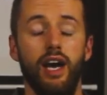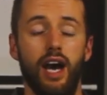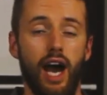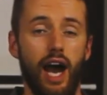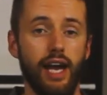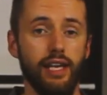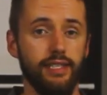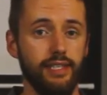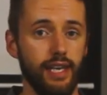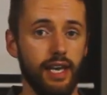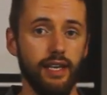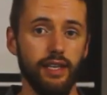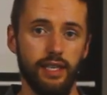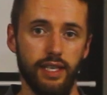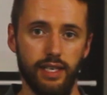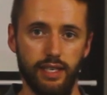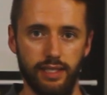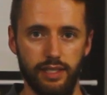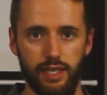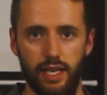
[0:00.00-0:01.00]
I say
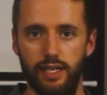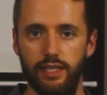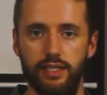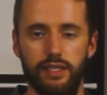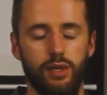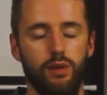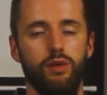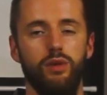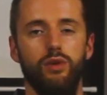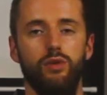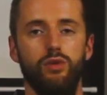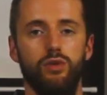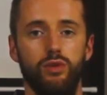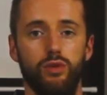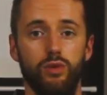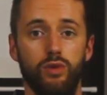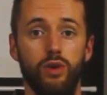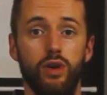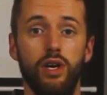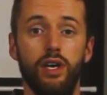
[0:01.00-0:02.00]
this as someone
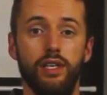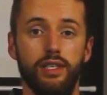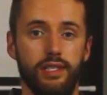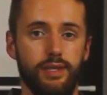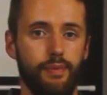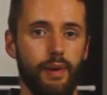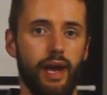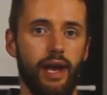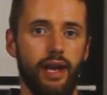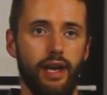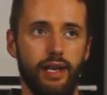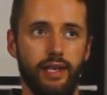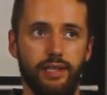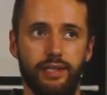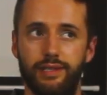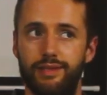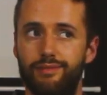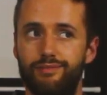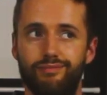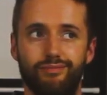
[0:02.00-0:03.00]
who
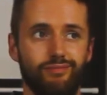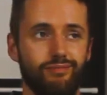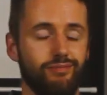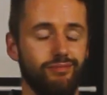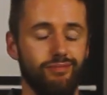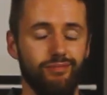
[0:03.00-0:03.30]
spent